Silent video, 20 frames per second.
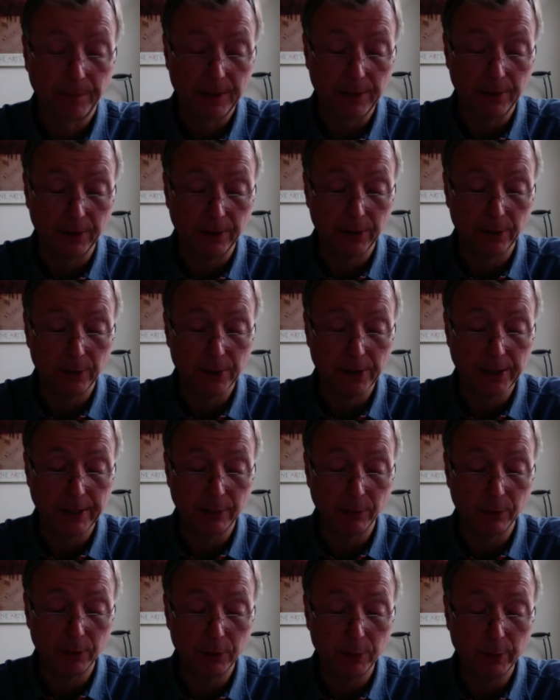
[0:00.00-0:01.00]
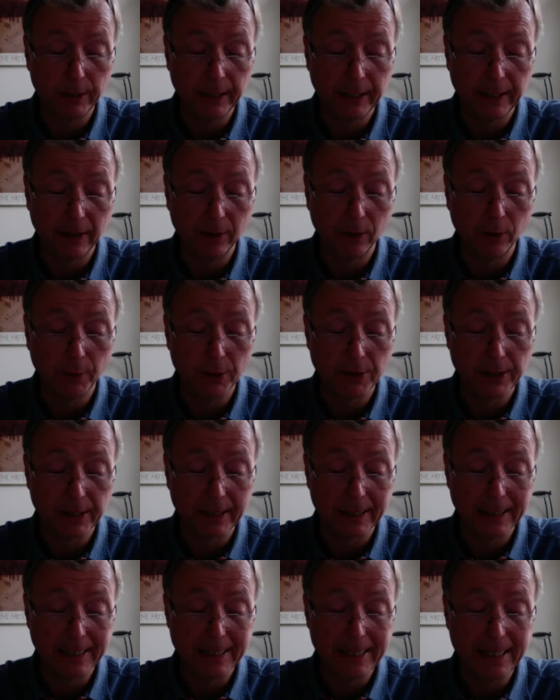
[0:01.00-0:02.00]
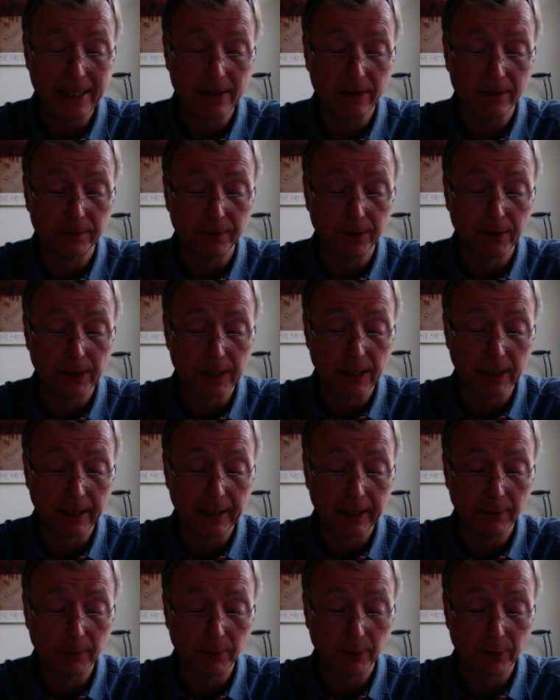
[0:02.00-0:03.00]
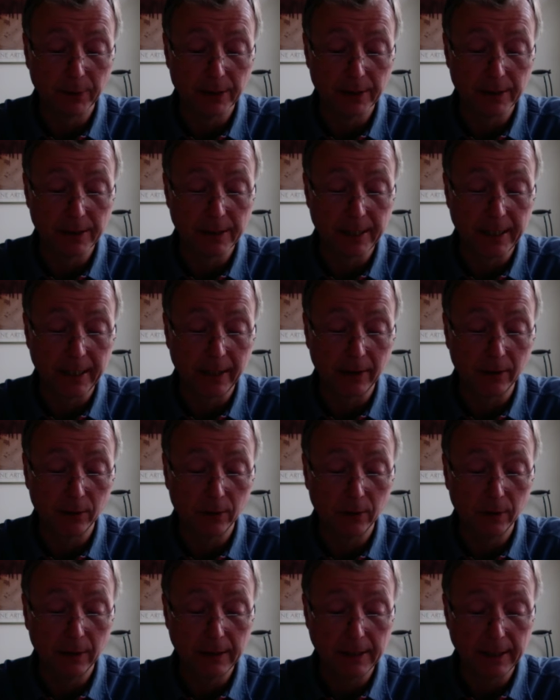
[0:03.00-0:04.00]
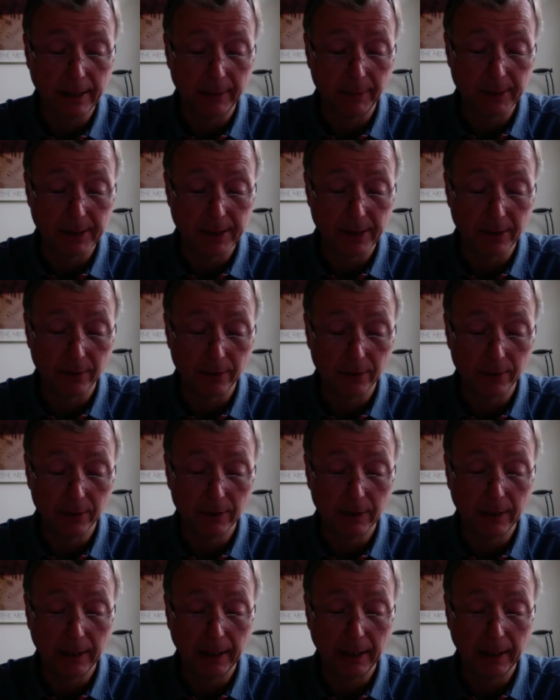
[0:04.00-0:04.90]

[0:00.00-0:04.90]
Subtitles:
So in other words, it would be almost ideal voice leading, but with a single semitonal